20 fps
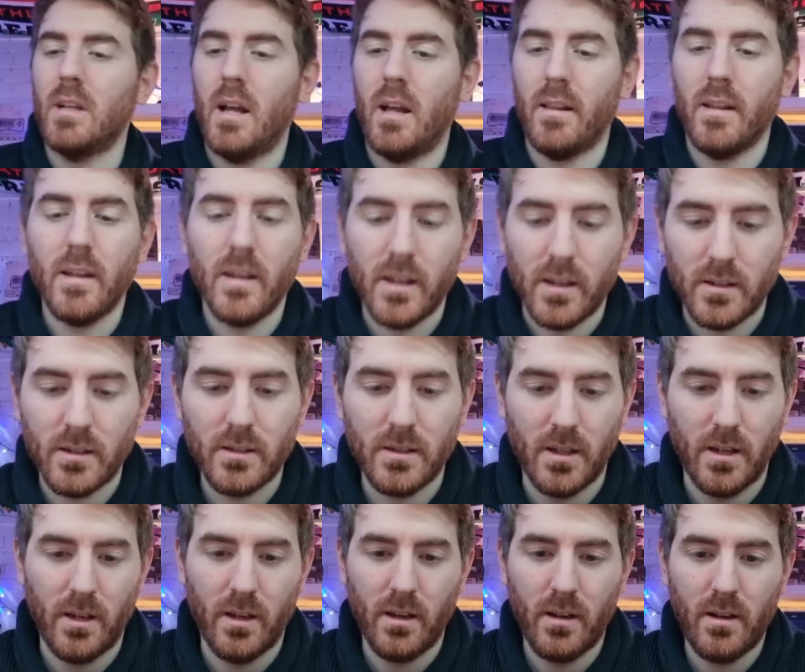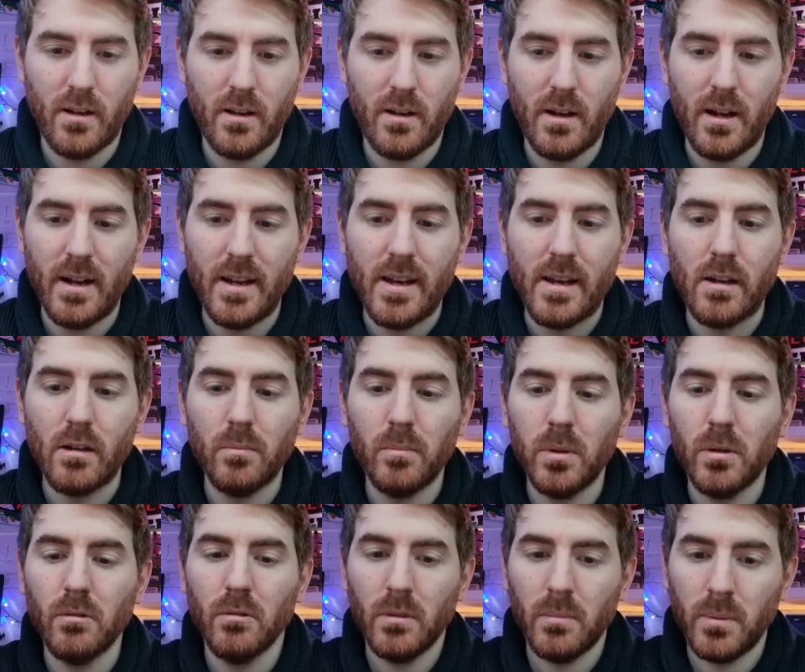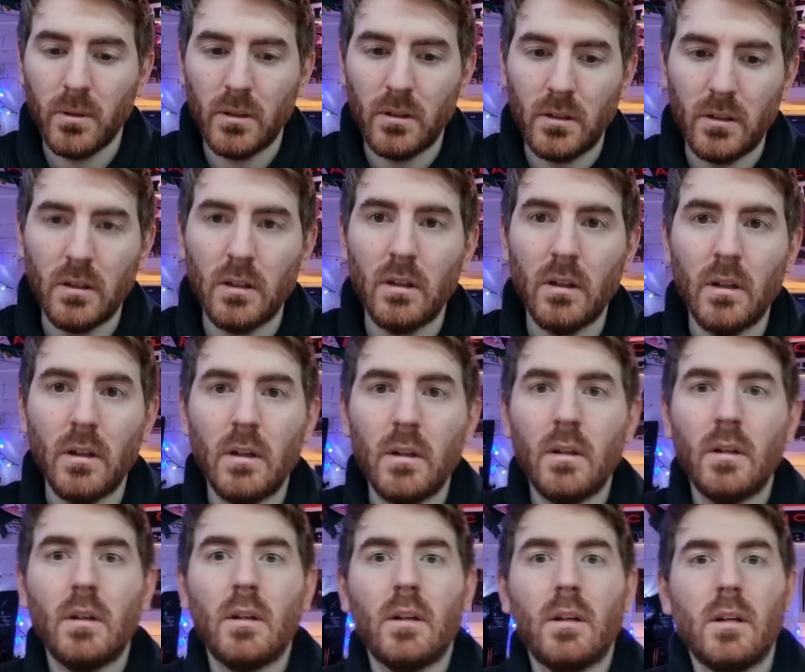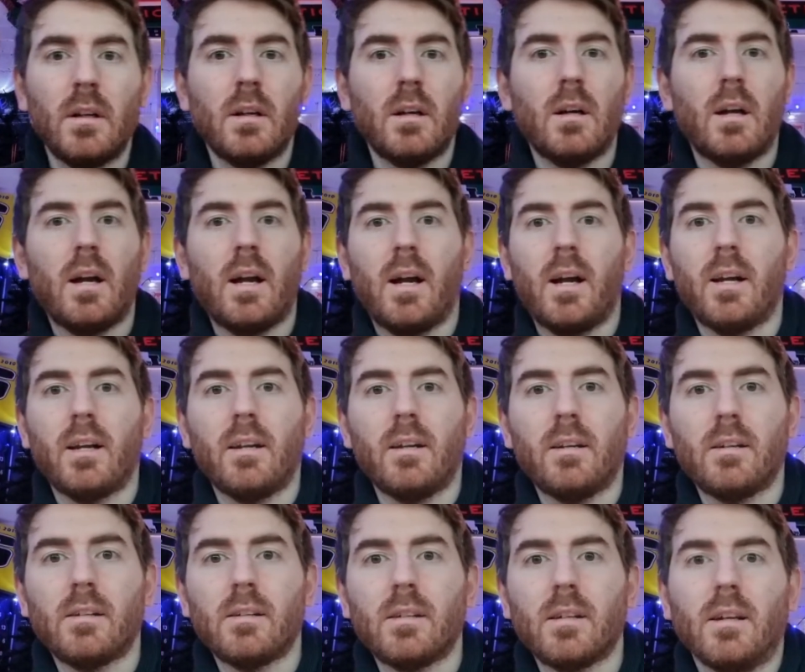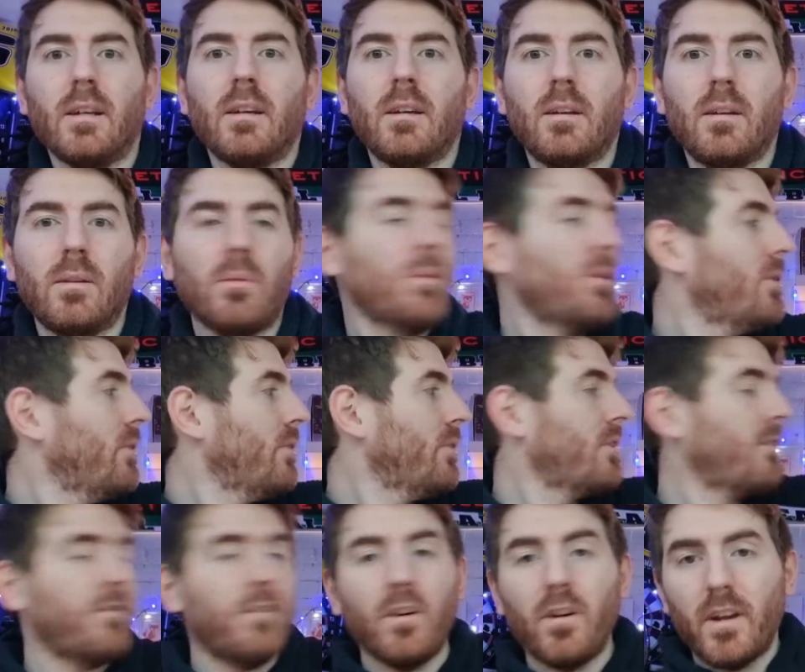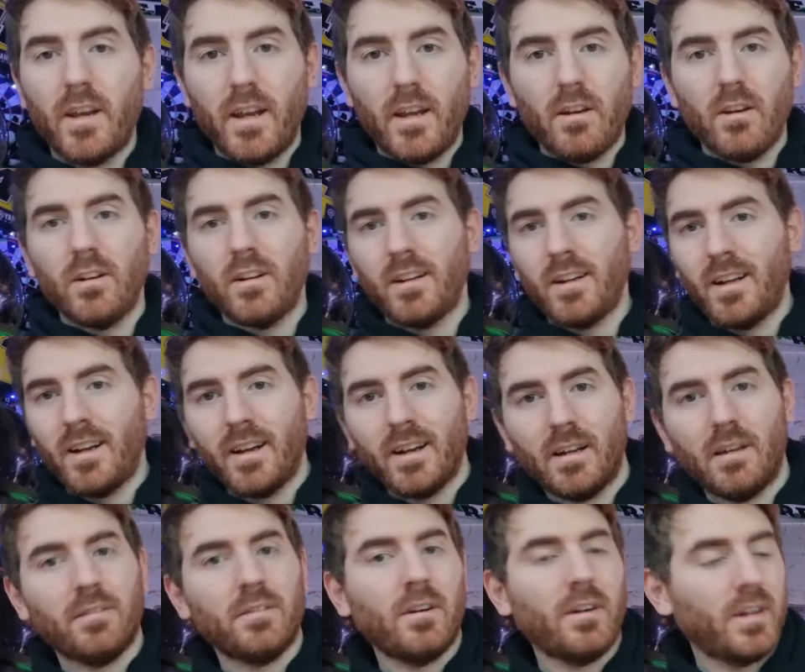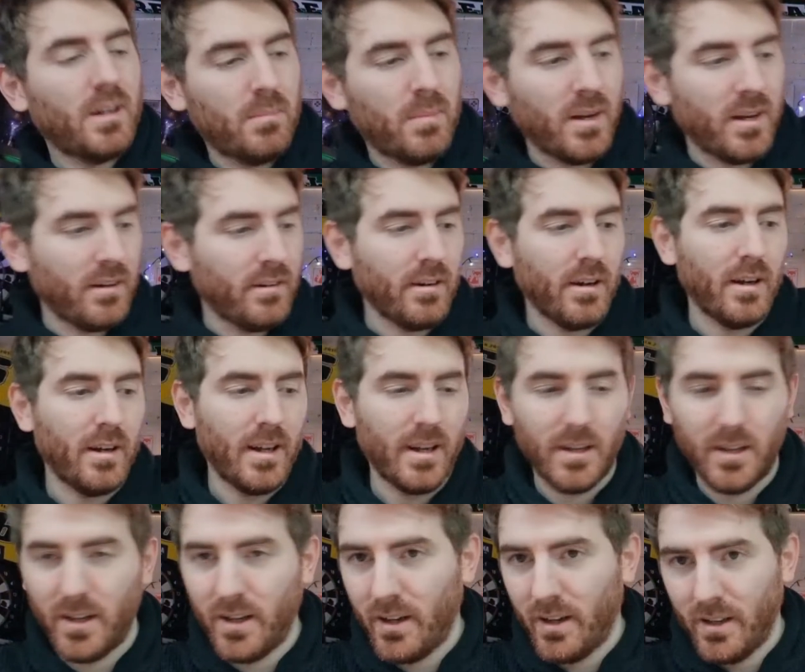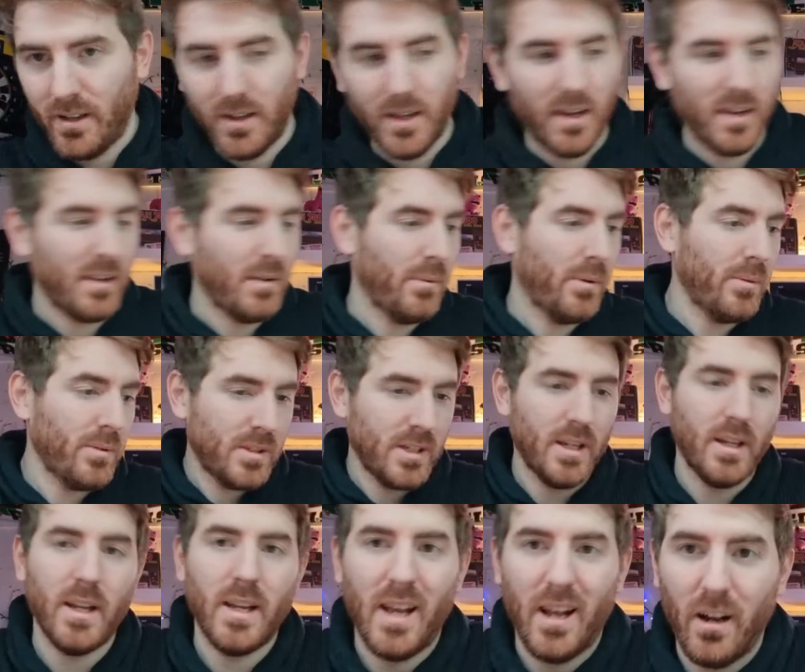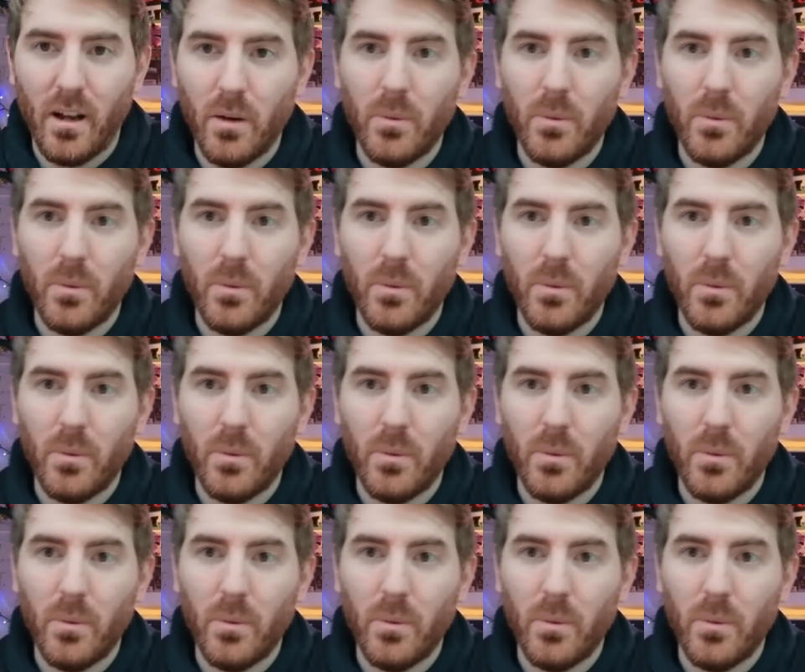I think it's clean-upperable, and with all the funky coloured lighting I've got in the background, I can hide that. You won't see the yellow.